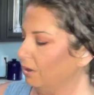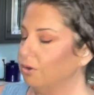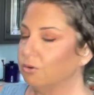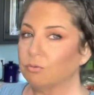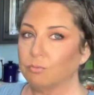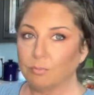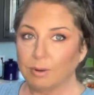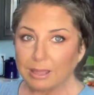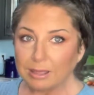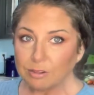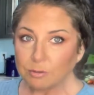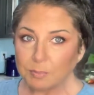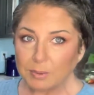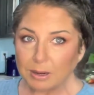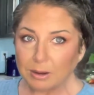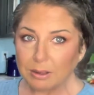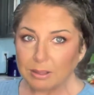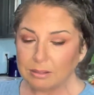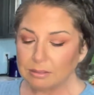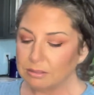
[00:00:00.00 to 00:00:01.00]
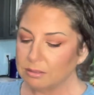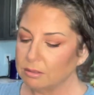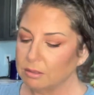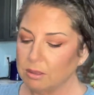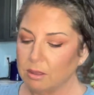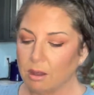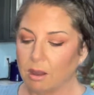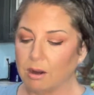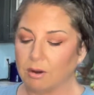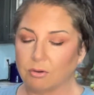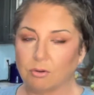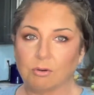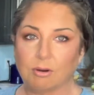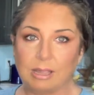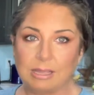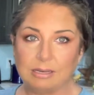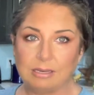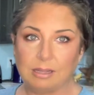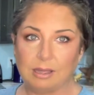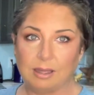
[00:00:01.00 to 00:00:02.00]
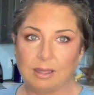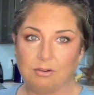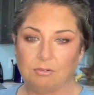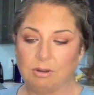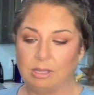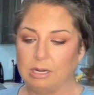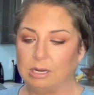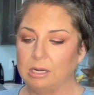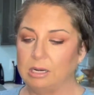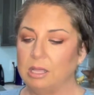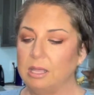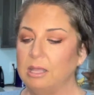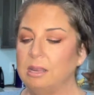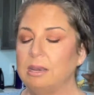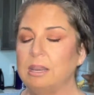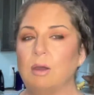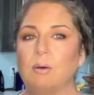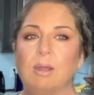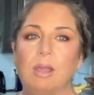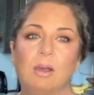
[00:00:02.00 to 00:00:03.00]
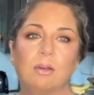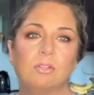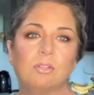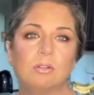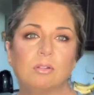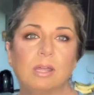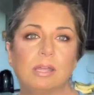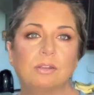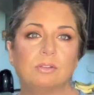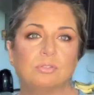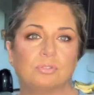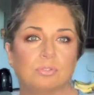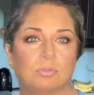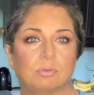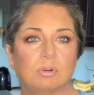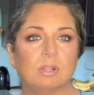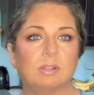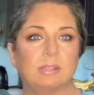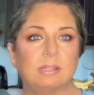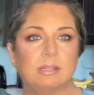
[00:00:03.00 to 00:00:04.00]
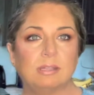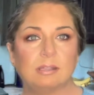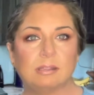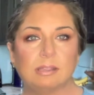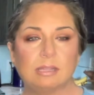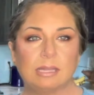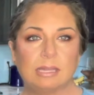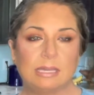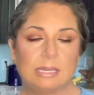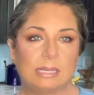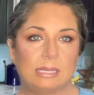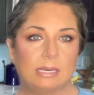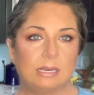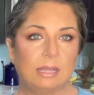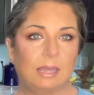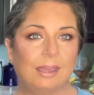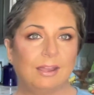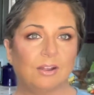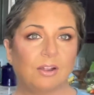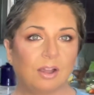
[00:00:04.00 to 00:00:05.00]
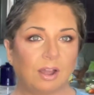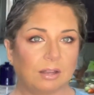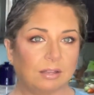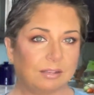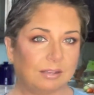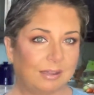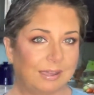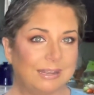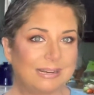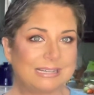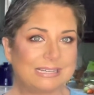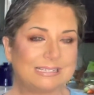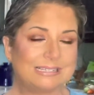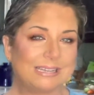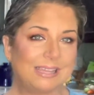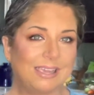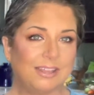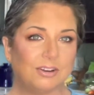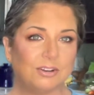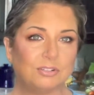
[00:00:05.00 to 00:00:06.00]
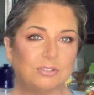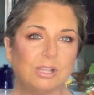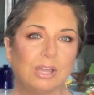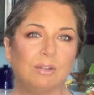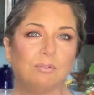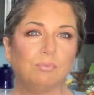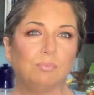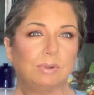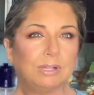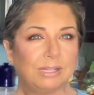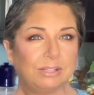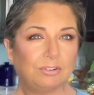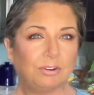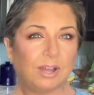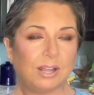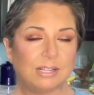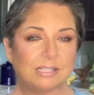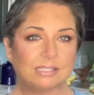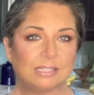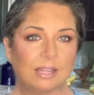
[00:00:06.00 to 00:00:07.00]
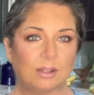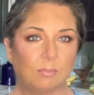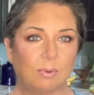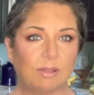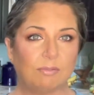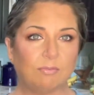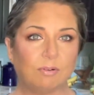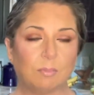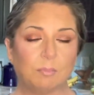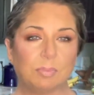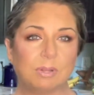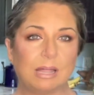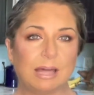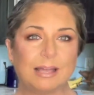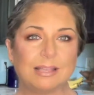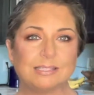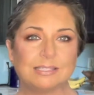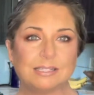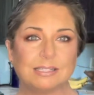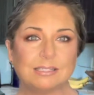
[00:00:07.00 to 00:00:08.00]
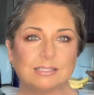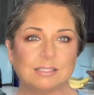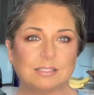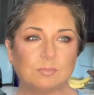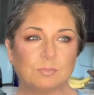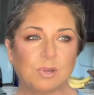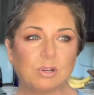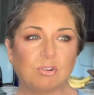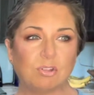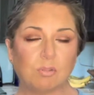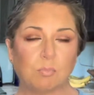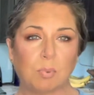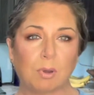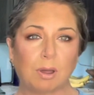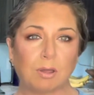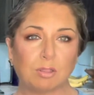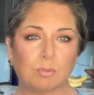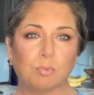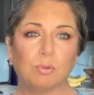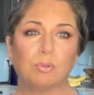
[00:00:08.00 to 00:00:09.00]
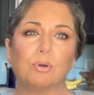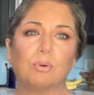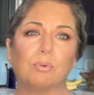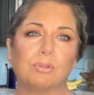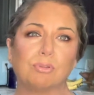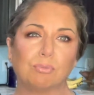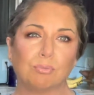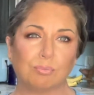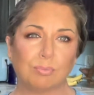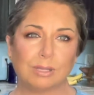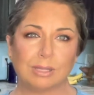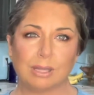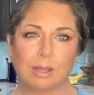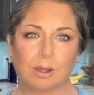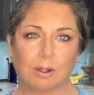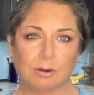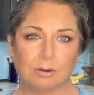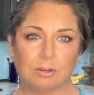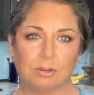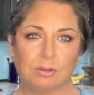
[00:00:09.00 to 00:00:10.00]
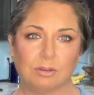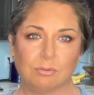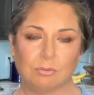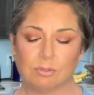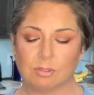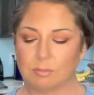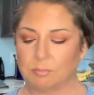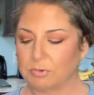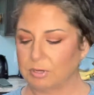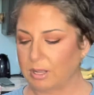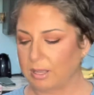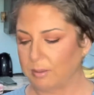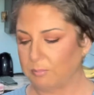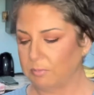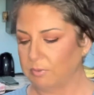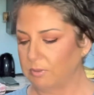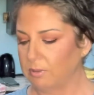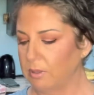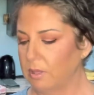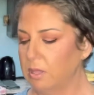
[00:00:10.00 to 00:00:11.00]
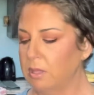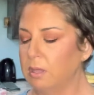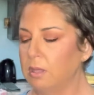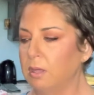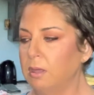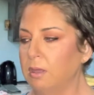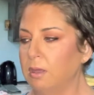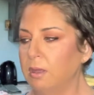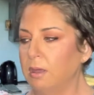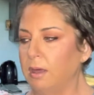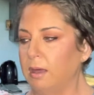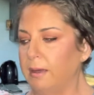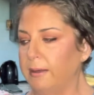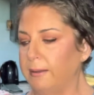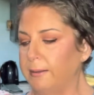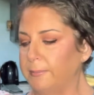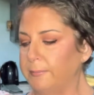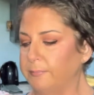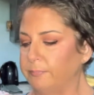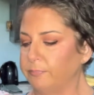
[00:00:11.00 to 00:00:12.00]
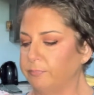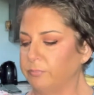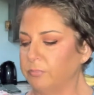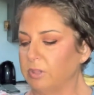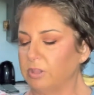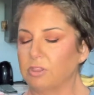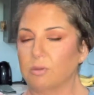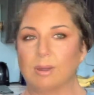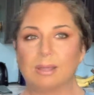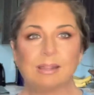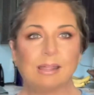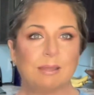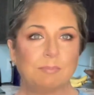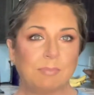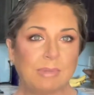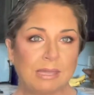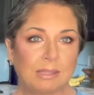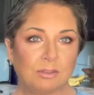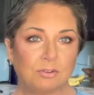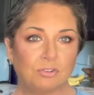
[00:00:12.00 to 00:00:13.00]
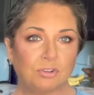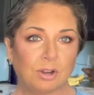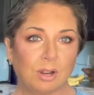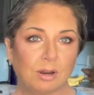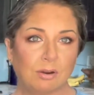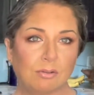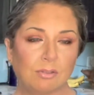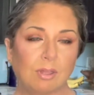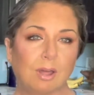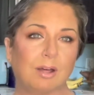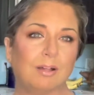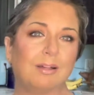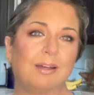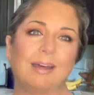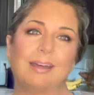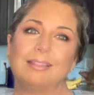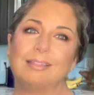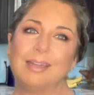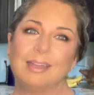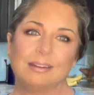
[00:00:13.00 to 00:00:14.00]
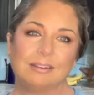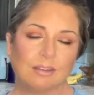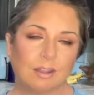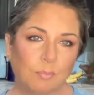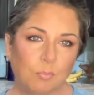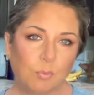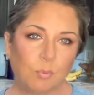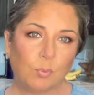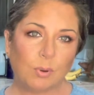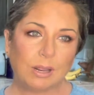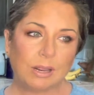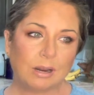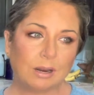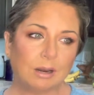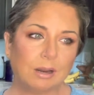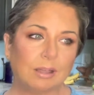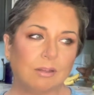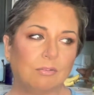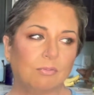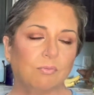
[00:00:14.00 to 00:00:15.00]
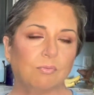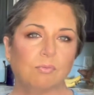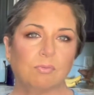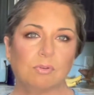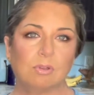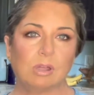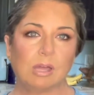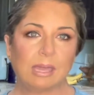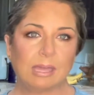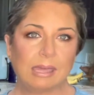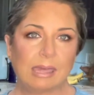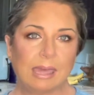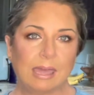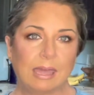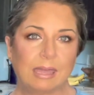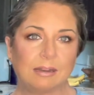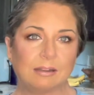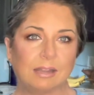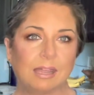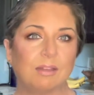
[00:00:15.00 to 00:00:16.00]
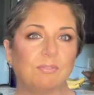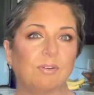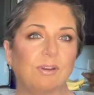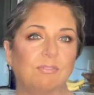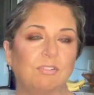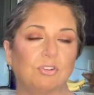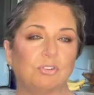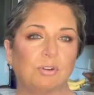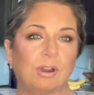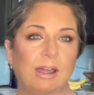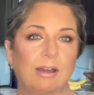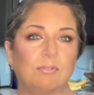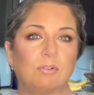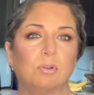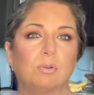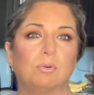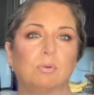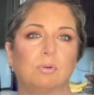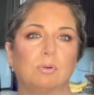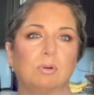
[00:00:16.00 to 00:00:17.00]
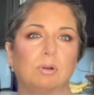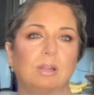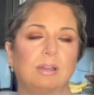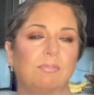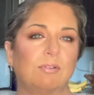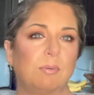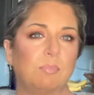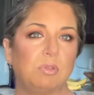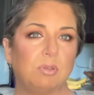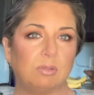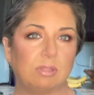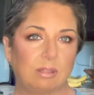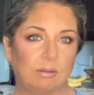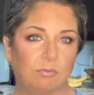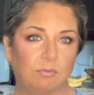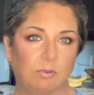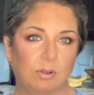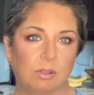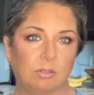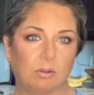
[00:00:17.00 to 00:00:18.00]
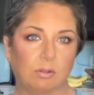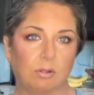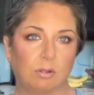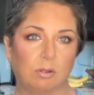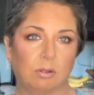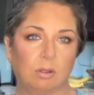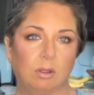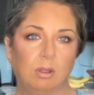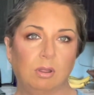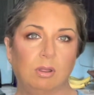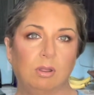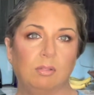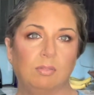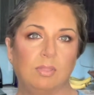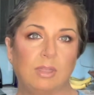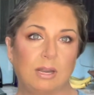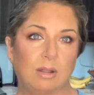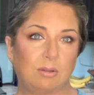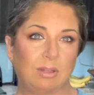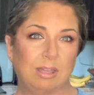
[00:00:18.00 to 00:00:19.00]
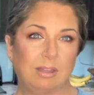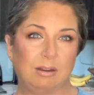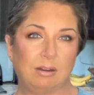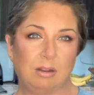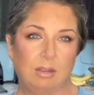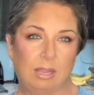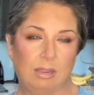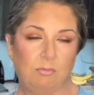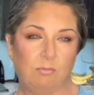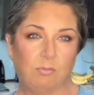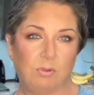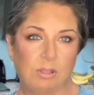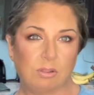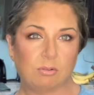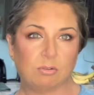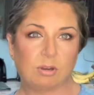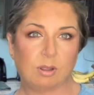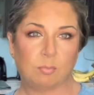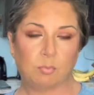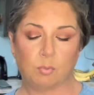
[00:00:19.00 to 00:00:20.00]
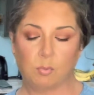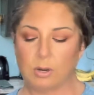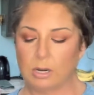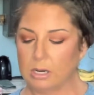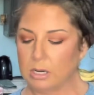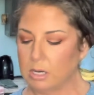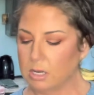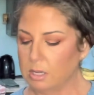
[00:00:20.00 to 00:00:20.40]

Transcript: Raspberries are great dehydrated. Now I also like to store these in airtight containers. I really try to stay away from plastics as much as possible, it's really hard to do sometimes. So I like mason jars. I like Tupperware if I can't, like if I have to travel or if I'm using freezer, then I'll get like freezer Tupperware.